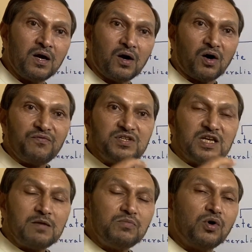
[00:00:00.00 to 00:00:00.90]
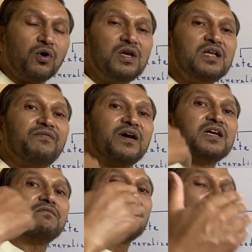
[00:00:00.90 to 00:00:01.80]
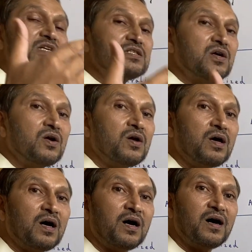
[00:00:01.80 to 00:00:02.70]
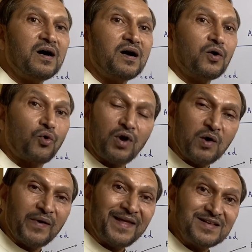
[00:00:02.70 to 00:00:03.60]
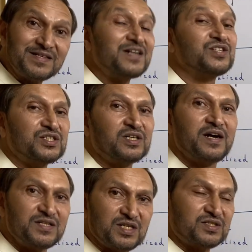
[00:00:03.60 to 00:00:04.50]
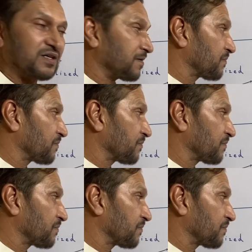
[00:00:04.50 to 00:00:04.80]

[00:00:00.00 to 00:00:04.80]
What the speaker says: or which can be only effective against coronavirus, etc., etc.